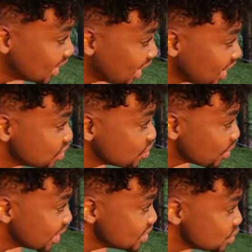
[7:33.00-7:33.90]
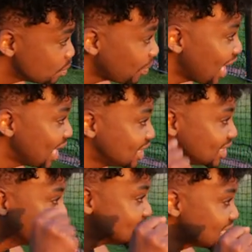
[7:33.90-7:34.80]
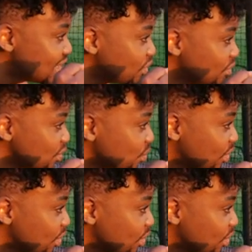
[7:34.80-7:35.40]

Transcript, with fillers: Are you ready to pioneer and take over the